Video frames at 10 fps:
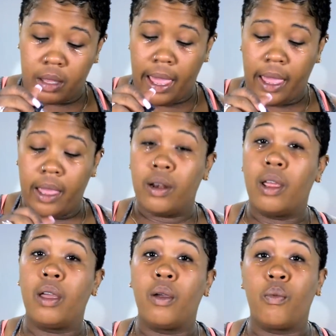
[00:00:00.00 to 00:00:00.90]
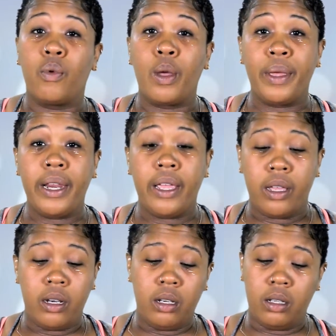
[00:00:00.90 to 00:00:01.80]
and rub it
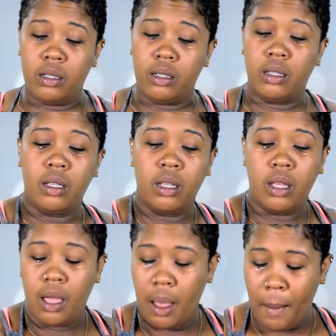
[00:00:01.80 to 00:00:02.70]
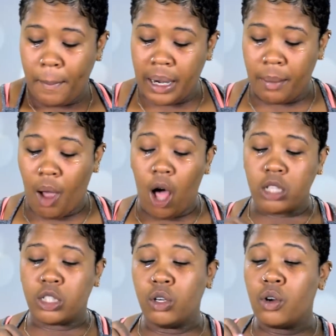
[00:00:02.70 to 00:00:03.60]
in. But I'm
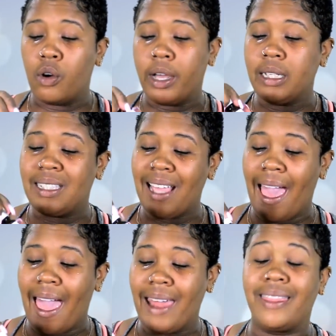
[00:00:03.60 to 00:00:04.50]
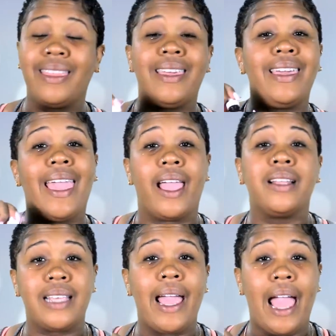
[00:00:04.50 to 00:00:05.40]
also going to add the
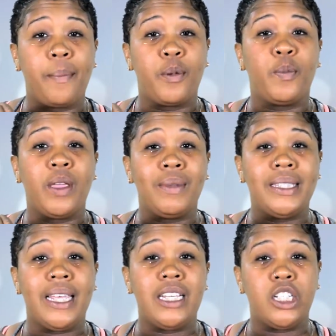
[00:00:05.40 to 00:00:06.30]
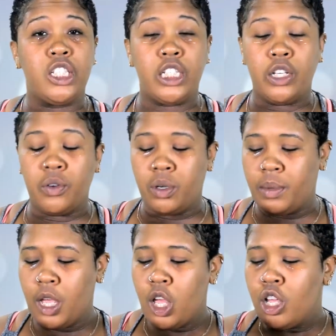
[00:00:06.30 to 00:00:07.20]
anti-hyperpigmentation serum
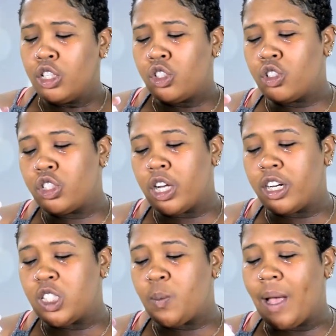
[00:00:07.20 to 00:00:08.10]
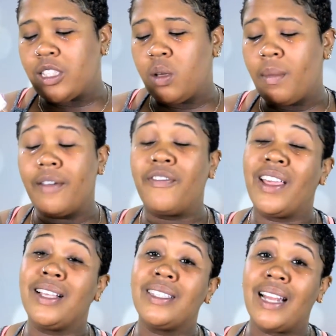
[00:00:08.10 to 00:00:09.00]
to certain spots on my
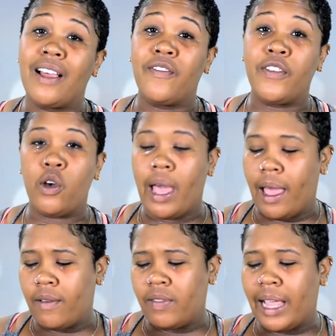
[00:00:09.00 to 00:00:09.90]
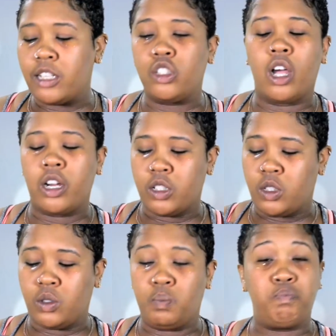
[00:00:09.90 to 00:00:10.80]
face that I feel have like dark
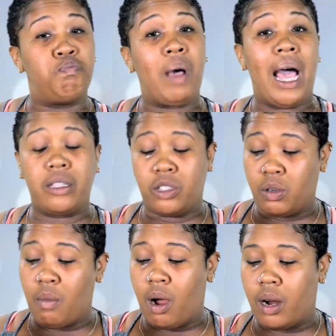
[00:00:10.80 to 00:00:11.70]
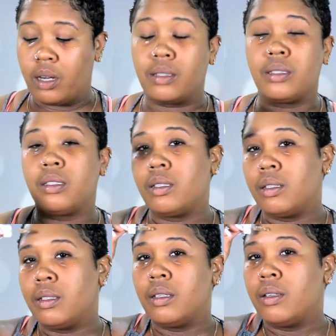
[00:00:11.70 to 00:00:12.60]
spots or marks,
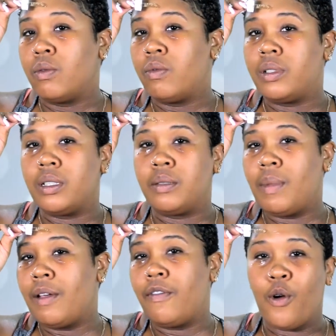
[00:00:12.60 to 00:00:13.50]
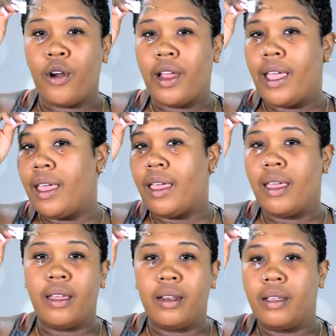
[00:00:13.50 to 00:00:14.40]
which is my
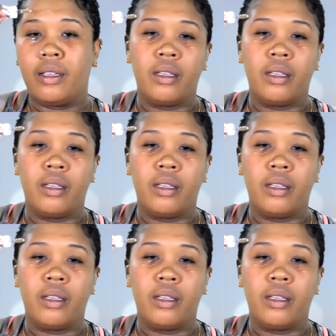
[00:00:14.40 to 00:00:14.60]
forehead,